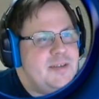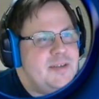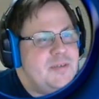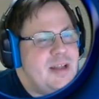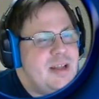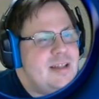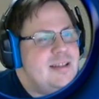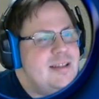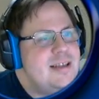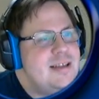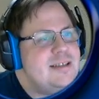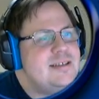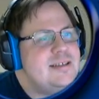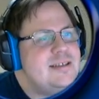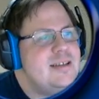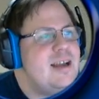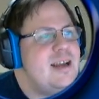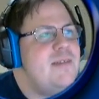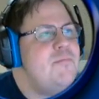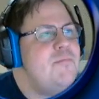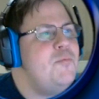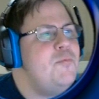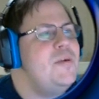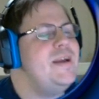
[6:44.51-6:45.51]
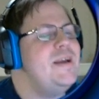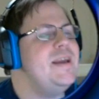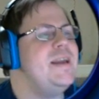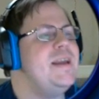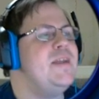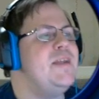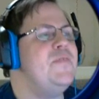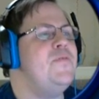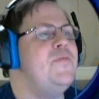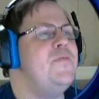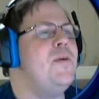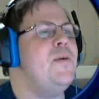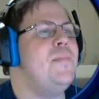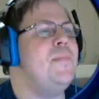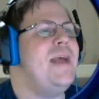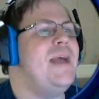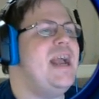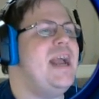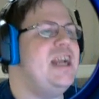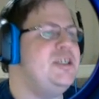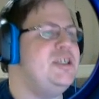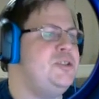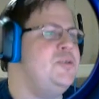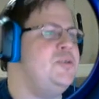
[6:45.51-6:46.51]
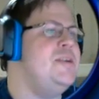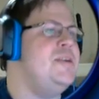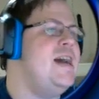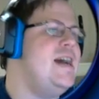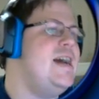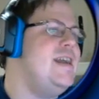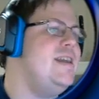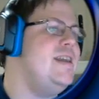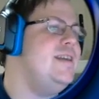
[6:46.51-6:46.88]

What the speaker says: And this time, we get it from Eshonai.